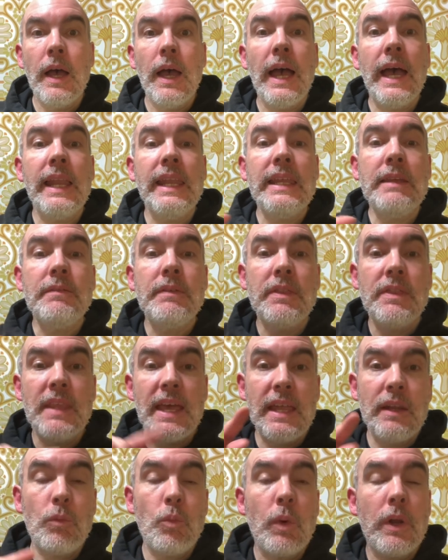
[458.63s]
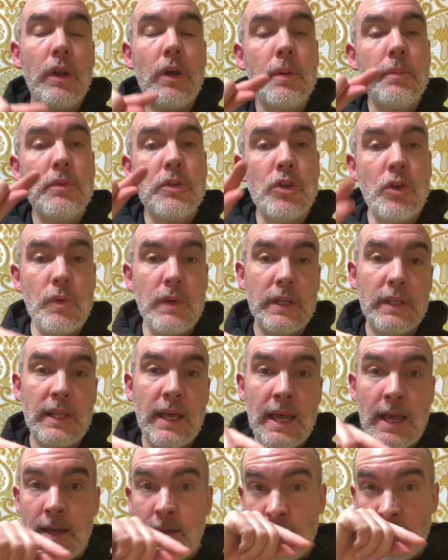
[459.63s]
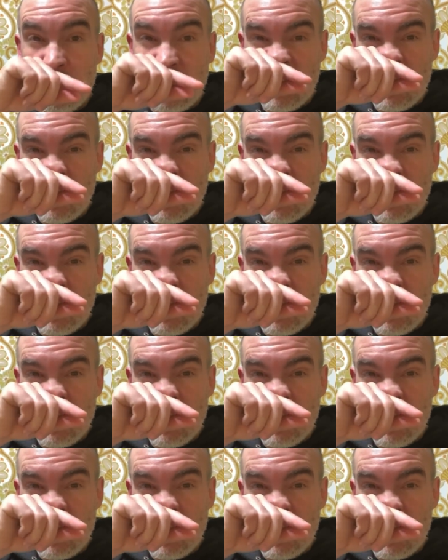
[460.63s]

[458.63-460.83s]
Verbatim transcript: And even then, when I'm doing that,